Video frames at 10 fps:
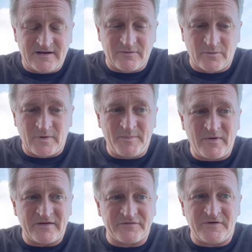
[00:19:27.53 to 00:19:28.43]

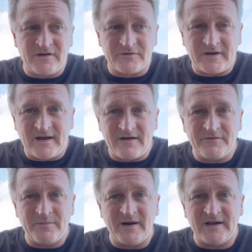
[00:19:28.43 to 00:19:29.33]
Ripple has followed
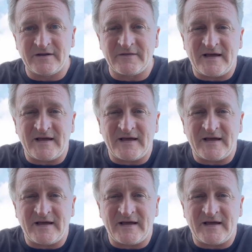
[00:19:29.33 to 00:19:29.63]
every regulator.